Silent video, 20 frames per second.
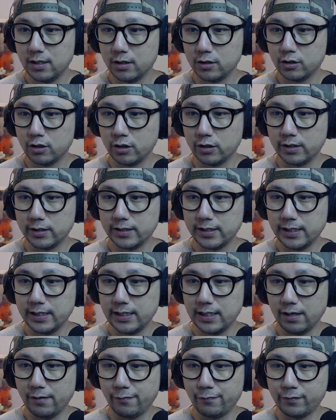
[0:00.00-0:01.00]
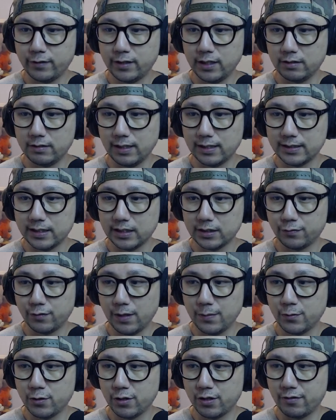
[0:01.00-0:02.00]
So you can see here, DLSS
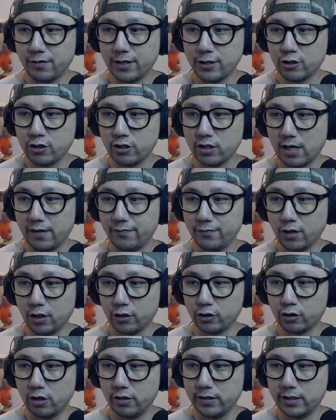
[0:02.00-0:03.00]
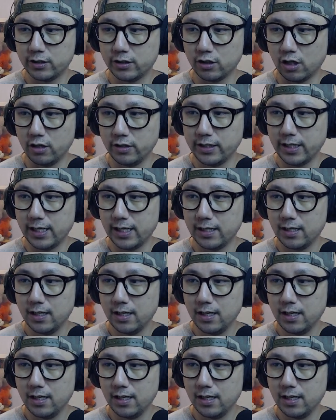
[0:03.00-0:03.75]
frame generation. I've not turned this on yet.